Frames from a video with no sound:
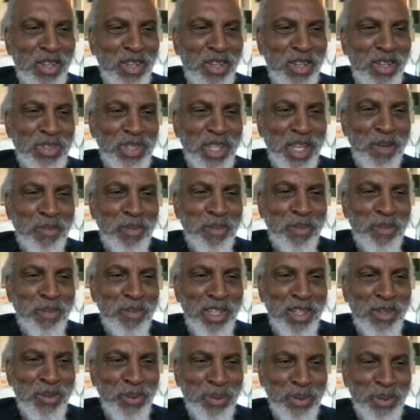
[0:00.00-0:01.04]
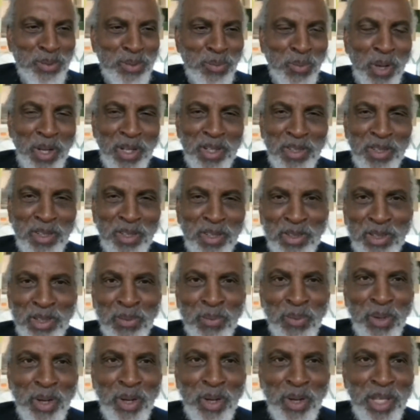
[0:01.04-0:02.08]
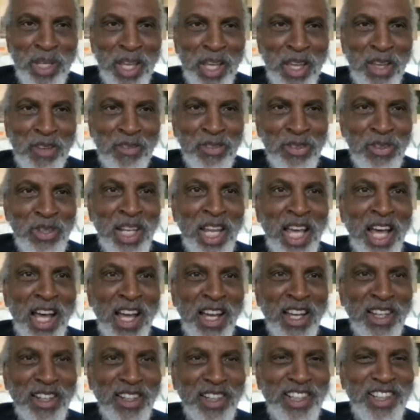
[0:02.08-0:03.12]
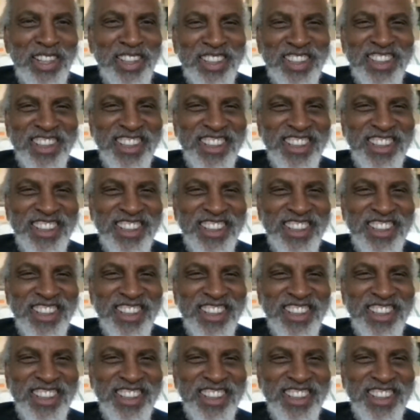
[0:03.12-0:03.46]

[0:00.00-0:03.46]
"You said my kid was wonderful and well behaved. You lied."